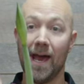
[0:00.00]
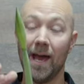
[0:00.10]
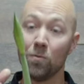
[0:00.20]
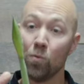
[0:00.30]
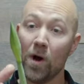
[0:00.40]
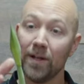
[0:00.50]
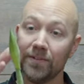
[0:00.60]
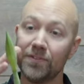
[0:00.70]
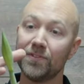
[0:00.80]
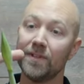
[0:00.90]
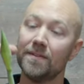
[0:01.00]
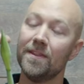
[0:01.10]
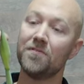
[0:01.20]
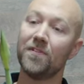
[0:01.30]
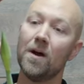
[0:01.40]
And once
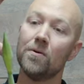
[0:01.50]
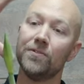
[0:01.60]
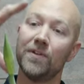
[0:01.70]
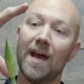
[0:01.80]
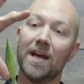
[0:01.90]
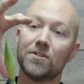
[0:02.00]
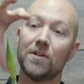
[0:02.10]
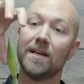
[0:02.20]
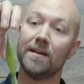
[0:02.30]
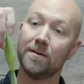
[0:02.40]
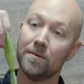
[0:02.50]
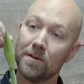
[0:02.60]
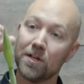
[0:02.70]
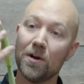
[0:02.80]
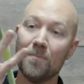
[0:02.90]
the flowers actually
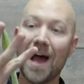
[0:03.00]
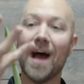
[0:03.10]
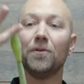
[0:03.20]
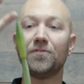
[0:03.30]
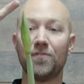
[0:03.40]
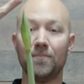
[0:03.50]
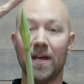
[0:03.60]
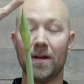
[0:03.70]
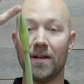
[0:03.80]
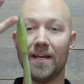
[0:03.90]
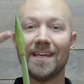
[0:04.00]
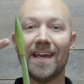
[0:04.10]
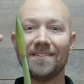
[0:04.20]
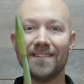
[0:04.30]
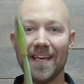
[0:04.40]
come out from here, it
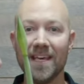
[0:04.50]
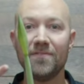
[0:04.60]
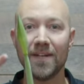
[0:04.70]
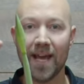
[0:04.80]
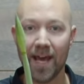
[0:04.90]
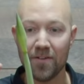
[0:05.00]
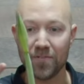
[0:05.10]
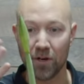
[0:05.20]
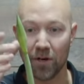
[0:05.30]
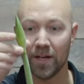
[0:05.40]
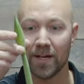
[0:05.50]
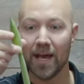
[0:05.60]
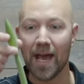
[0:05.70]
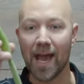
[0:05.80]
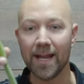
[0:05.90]
gets even heavier
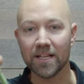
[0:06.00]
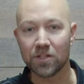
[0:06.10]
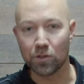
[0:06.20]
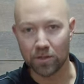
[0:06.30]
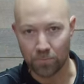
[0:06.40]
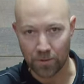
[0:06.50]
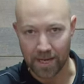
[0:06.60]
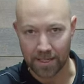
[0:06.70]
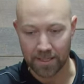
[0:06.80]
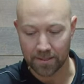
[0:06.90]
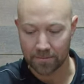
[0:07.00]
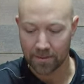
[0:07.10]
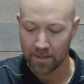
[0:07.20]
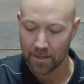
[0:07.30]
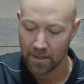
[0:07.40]
and it could break.
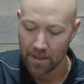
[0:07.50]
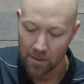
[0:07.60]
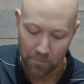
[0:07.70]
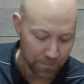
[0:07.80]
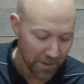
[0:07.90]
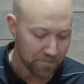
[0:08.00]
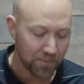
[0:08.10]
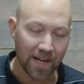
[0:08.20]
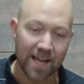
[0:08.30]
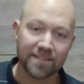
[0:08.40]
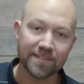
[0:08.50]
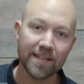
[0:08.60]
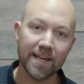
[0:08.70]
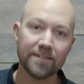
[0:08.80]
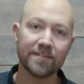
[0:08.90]
But by placing it